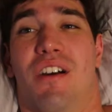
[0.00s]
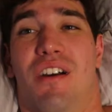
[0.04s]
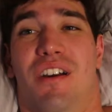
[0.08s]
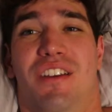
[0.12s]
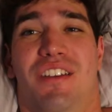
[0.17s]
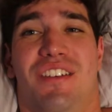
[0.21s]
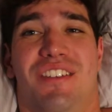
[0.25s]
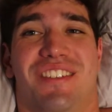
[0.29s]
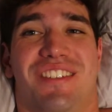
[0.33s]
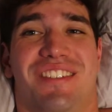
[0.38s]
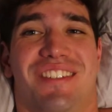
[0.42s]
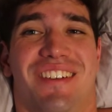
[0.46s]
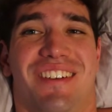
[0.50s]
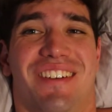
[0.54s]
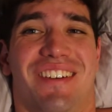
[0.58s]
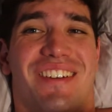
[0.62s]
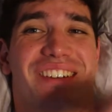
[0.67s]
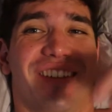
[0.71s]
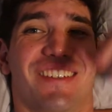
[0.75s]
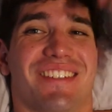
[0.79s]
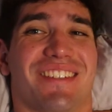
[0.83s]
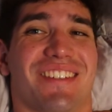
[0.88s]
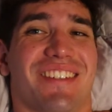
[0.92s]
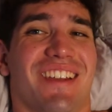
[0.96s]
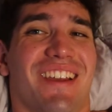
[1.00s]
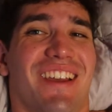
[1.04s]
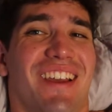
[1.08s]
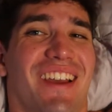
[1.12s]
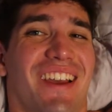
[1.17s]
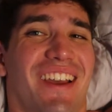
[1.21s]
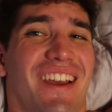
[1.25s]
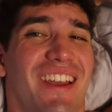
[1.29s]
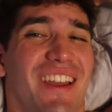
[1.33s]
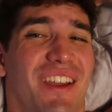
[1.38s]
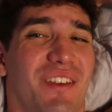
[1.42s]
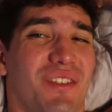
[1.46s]
Are you serious?
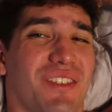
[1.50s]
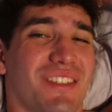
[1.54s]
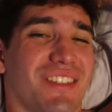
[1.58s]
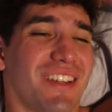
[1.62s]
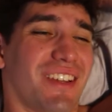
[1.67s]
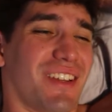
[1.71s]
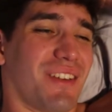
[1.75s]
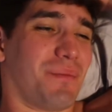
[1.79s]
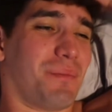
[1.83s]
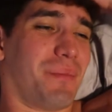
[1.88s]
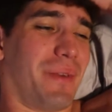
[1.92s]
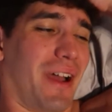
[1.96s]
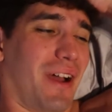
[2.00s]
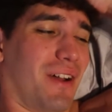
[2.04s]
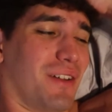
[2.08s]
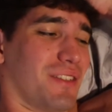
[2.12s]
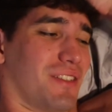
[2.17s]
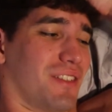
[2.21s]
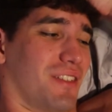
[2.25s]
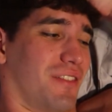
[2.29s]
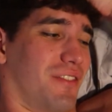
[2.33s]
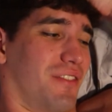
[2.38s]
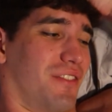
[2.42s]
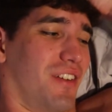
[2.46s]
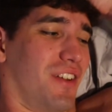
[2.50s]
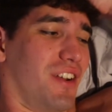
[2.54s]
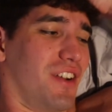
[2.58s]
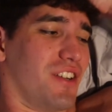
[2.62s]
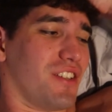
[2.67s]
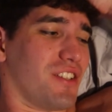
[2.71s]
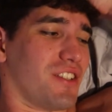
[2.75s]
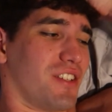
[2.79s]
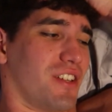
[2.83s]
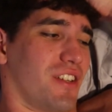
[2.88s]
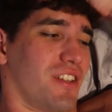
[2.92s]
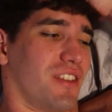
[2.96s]
He was like about to
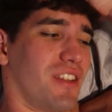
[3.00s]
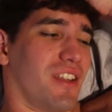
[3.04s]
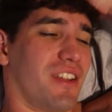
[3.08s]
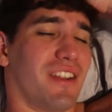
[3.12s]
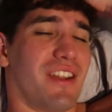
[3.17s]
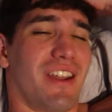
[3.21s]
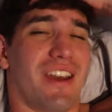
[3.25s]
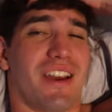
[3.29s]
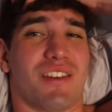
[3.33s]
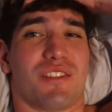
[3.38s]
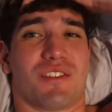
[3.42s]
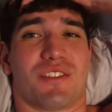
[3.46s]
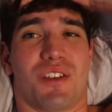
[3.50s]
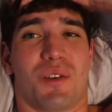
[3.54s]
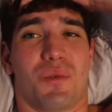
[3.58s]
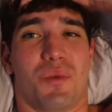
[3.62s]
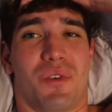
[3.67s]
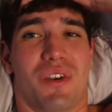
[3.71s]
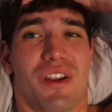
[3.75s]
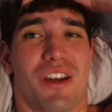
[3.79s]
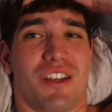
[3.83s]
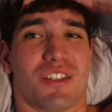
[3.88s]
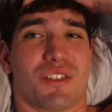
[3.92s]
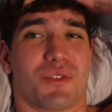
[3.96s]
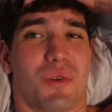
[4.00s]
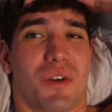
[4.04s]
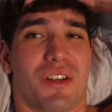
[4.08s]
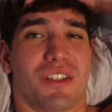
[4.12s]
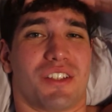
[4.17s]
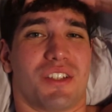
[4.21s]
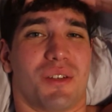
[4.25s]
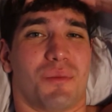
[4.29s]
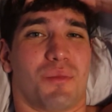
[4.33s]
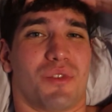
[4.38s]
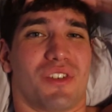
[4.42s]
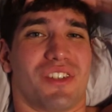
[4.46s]
finish, and then now someone else
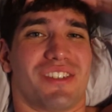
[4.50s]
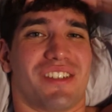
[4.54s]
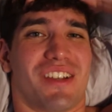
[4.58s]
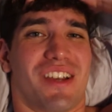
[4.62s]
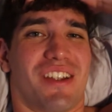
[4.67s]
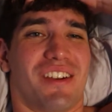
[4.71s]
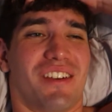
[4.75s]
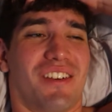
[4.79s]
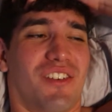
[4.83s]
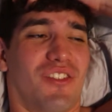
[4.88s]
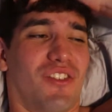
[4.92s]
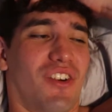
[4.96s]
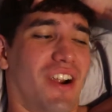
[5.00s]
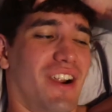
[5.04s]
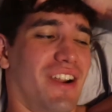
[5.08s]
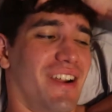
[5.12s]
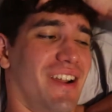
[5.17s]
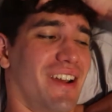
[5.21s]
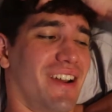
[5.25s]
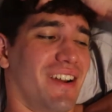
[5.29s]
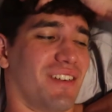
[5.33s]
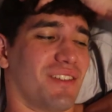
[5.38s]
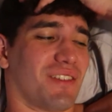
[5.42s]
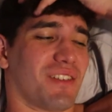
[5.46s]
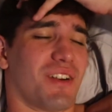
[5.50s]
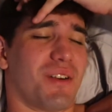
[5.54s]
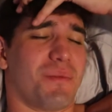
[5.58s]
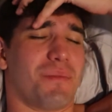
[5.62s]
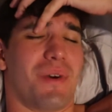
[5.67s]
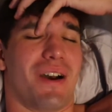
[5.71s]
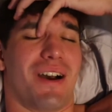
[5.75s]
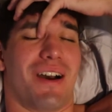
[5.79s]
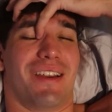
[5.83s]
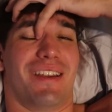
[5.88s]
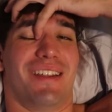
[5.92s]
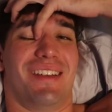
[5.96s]
wants to present right now. Come
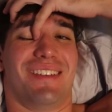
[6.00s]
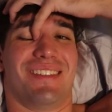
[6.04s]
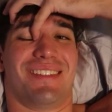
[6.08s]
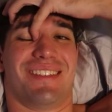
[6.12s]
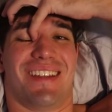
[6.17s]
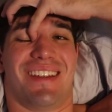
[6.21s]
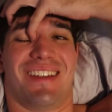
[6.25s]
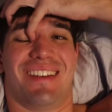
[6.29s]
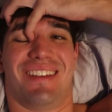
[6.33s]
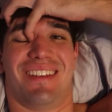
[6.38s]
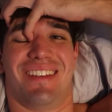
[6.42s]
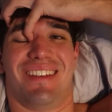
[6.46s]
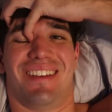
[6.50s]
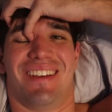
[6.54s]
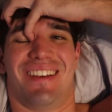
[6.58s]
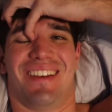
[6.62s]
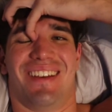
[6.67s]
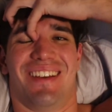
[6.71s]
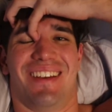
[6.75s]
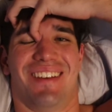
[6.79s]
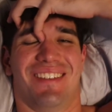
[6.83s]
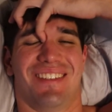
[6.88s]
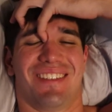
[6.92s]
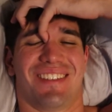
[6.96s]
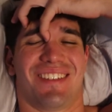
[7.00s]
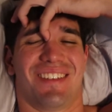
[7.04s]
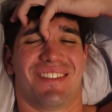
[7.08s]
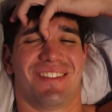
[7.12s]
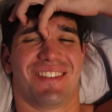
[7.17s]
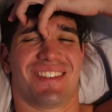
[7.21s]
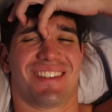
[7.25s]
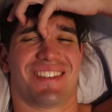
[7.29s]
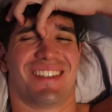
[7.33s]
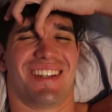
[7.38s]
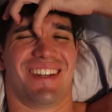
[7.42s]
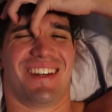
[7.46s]
on, he said he was
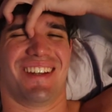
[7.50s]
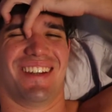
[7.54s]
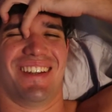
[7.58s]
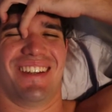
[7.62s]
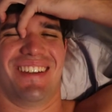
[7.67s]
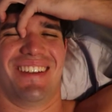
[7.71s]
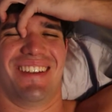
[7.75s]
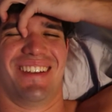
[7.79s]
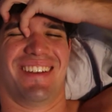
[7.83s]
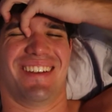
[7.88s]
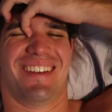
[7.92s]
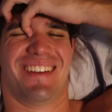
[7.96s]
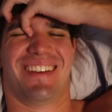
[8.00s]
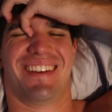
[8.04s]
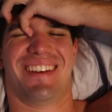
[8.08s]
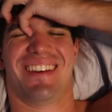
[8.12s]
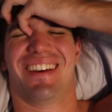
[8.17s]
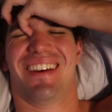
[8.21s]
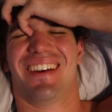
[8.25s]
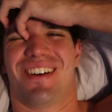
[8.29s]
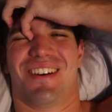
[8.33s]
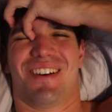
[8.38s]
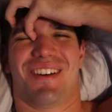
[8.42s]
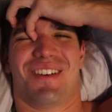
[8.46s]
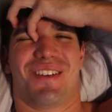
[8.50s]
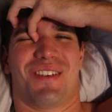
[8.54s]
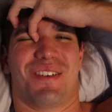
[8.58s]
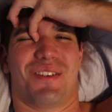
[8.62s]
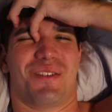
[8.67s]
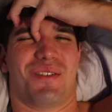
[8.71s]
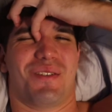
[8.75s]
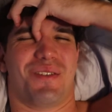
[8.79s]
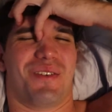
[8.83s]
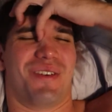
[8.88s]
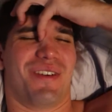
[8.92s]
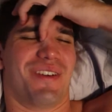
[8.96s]
almost done.
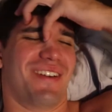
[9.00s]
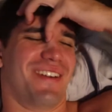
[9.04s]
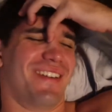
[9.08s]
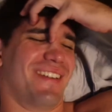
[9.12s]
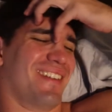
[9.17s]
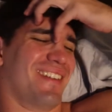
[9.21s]
No.